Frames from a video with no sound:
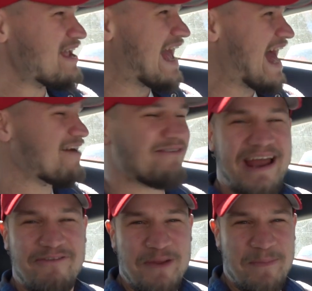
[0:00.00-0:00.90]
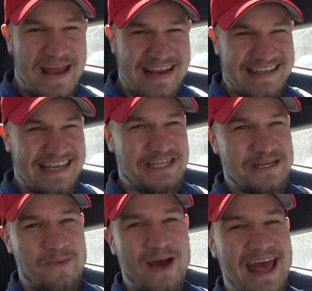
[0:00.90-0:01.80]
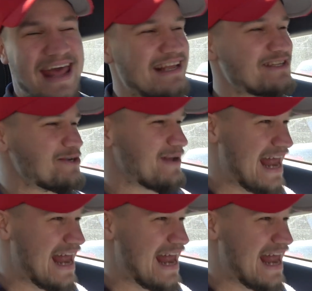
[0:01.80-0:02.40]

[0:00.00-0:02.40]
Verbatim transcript: We have left the Bentley dealership. We're heading to